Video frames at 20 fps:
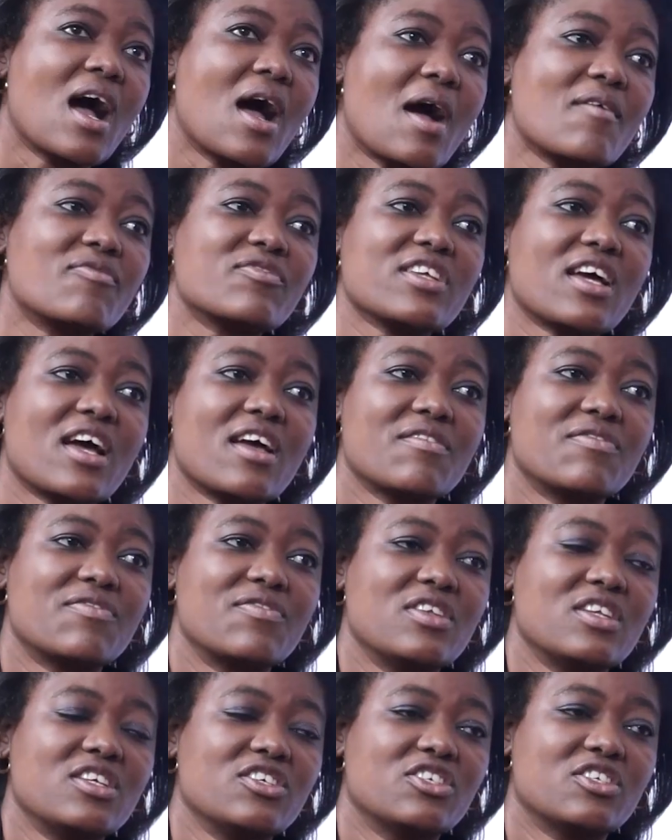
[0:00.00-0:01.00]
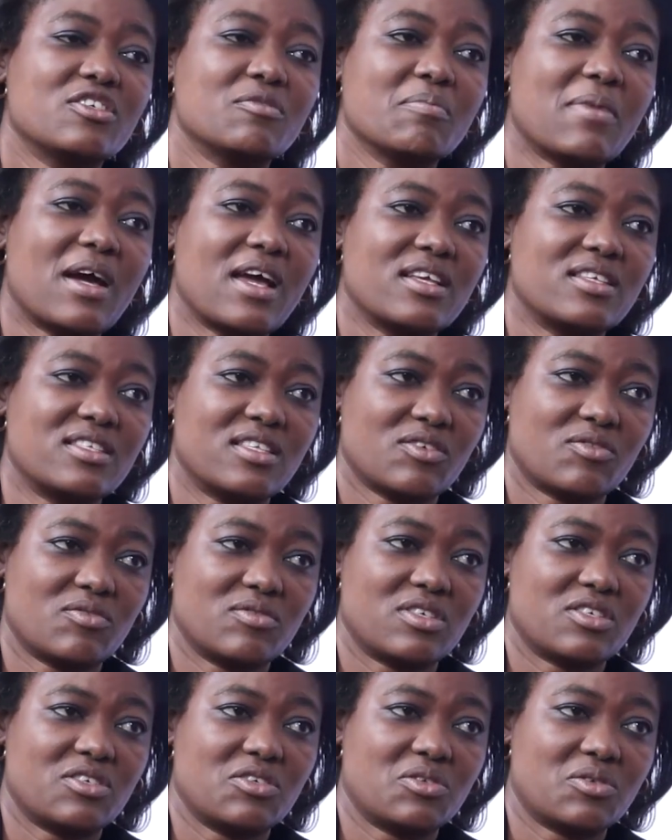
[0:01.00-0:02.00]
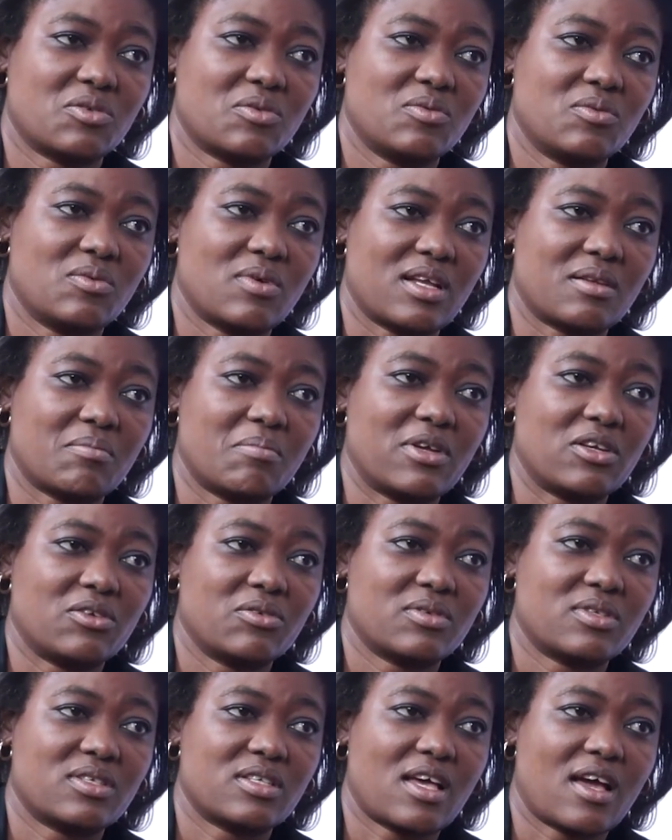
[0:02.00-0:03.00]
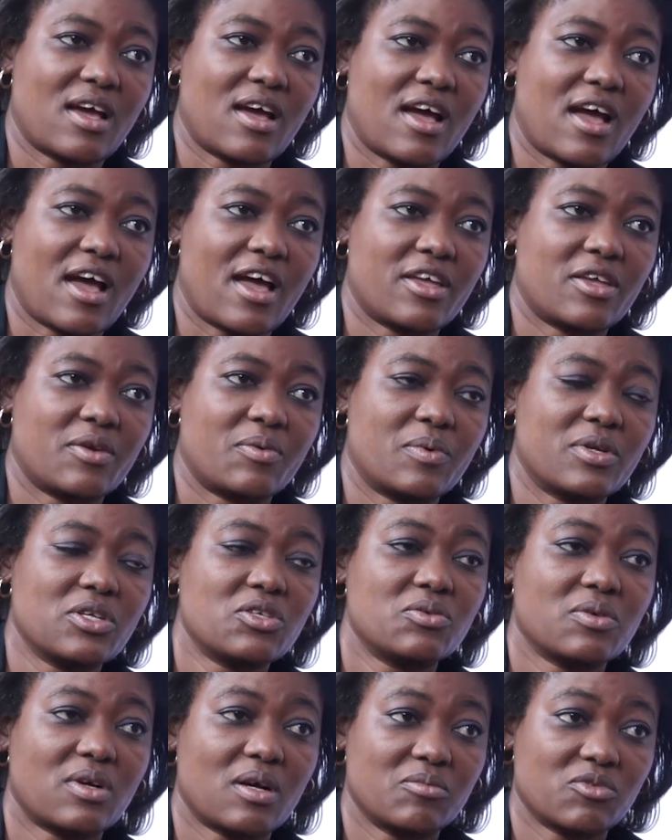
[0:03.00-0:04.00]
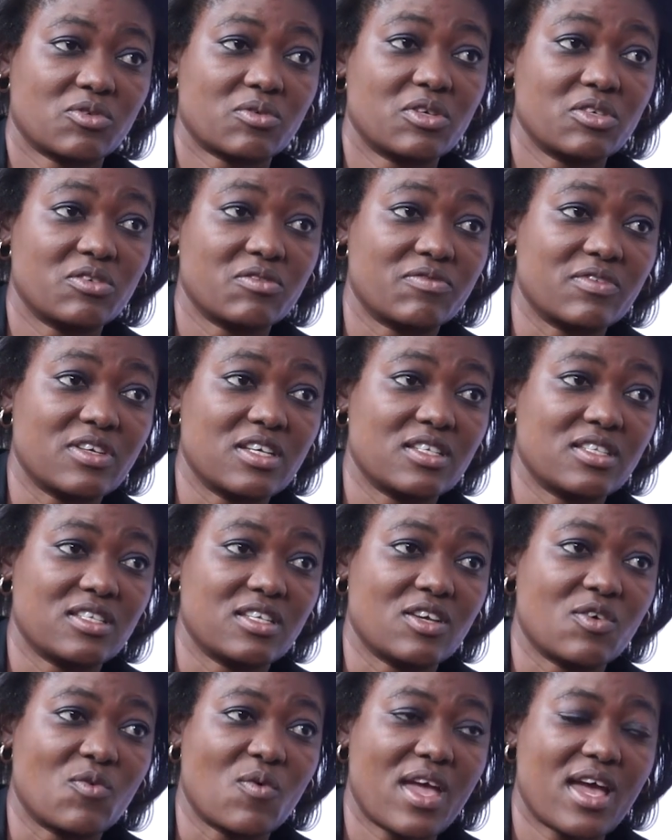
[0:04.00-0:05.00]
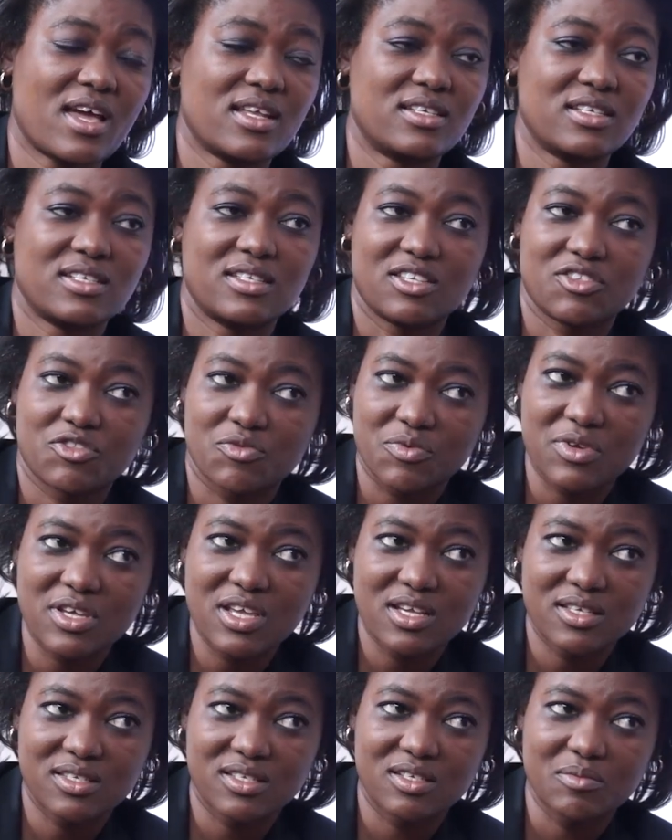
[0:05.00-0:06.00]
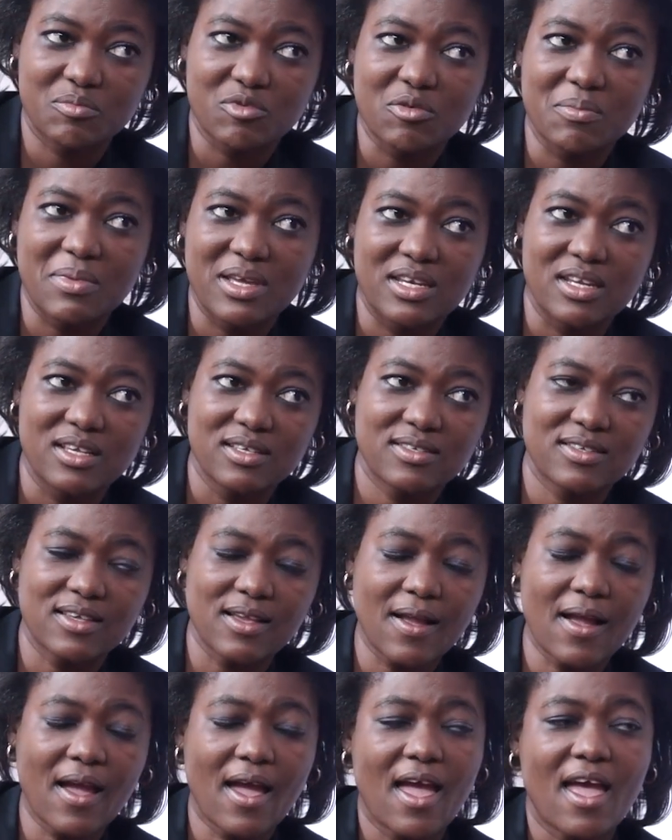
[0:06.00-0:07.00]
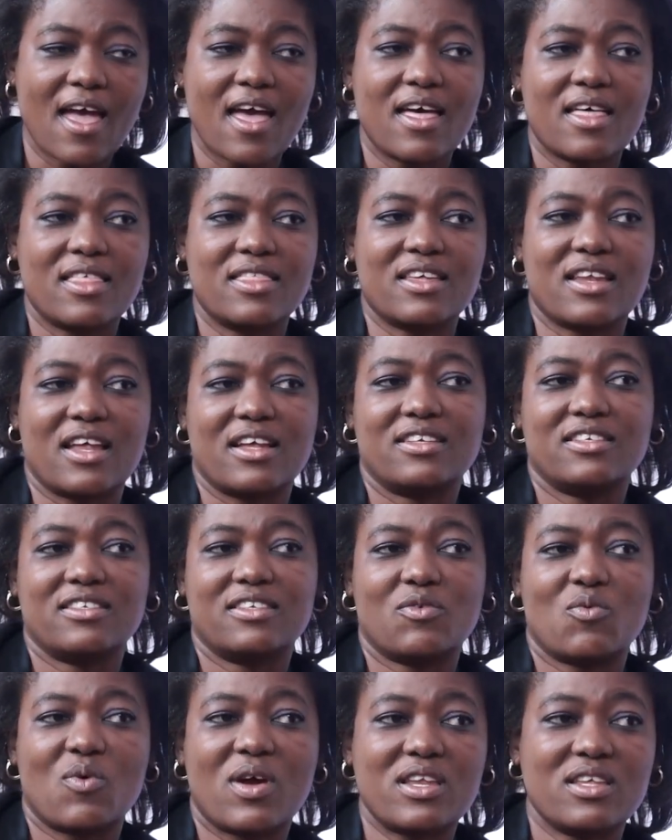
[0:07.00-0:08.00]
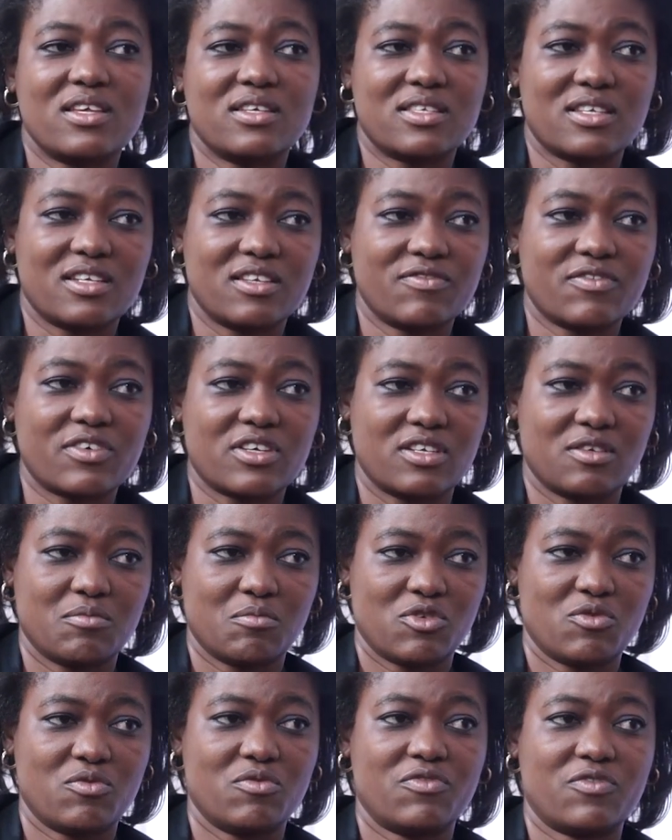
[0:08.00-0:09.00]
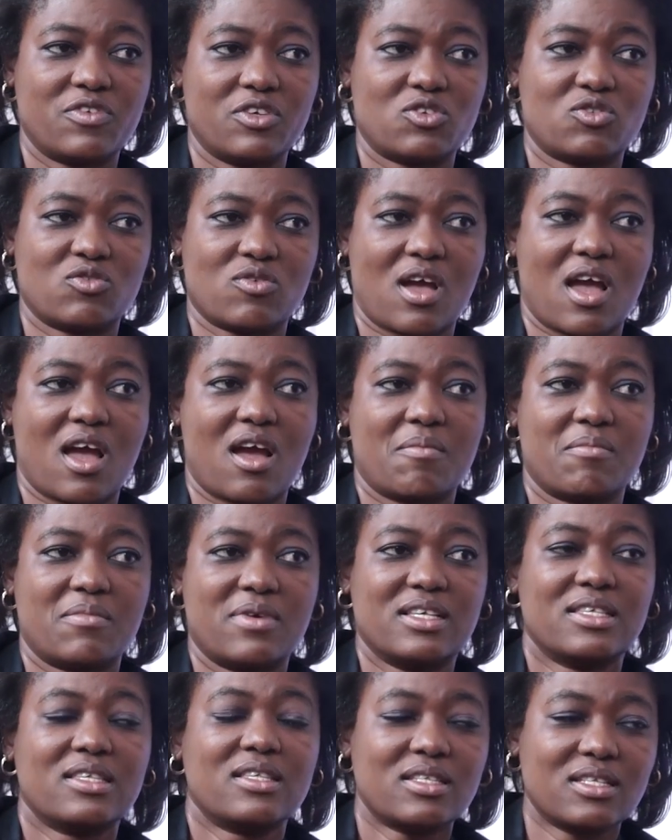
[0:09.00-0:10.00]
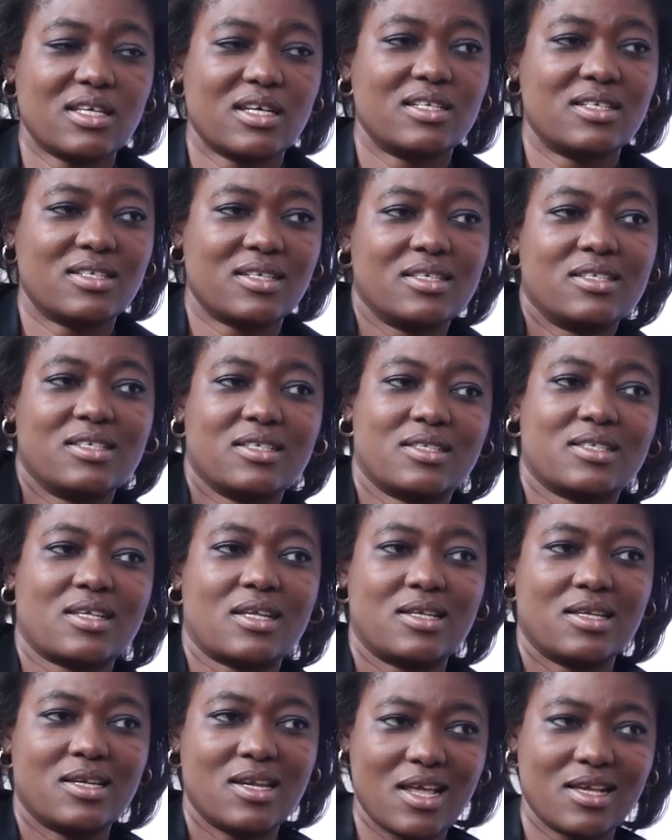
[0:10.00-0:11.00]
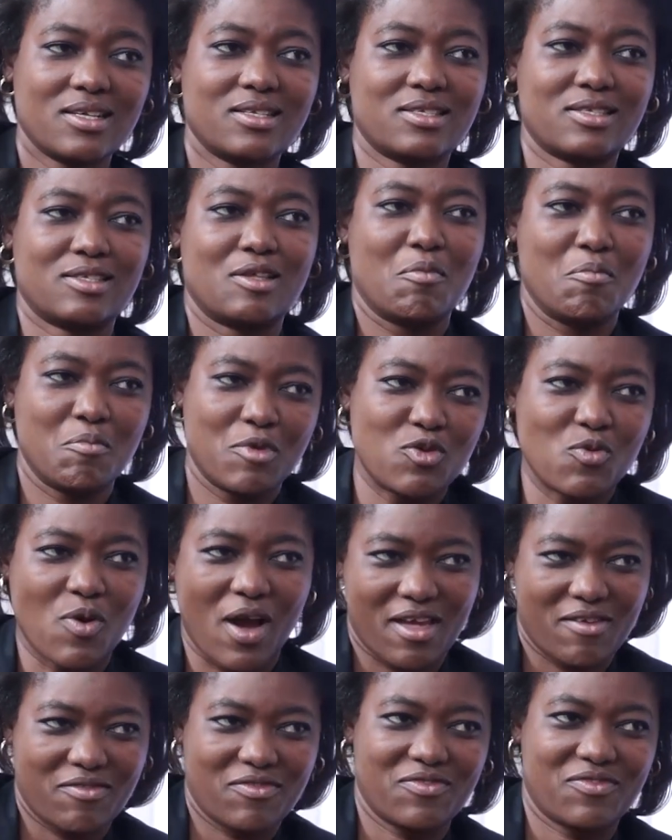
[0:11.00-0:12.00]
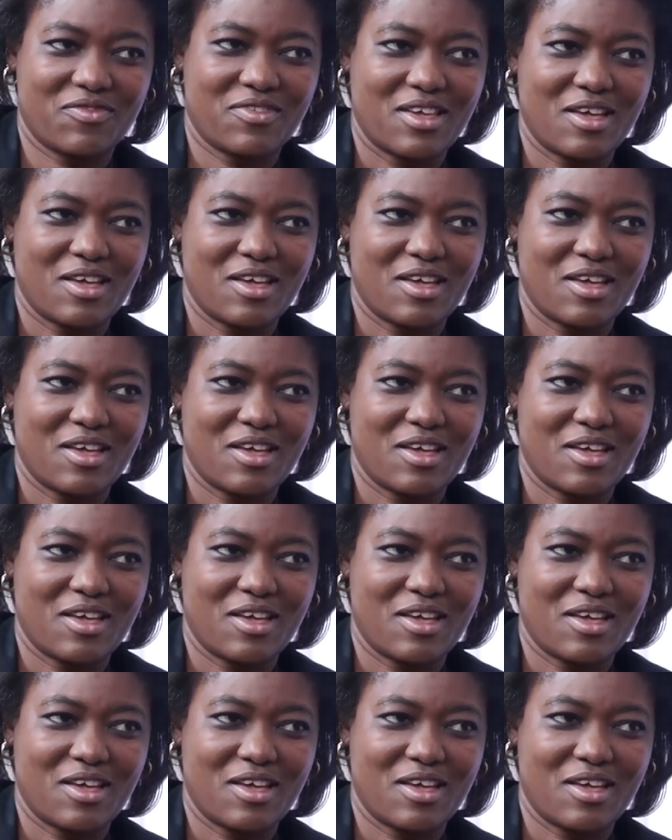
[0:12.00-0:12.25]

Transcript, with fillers: After I finished my secondary school at Malosa, I went to Kams College of Nursing, where I did the 3 years diploma in nursing. Then I did a 1 year certificate in midwifery. So I'm a state registered nurse midwife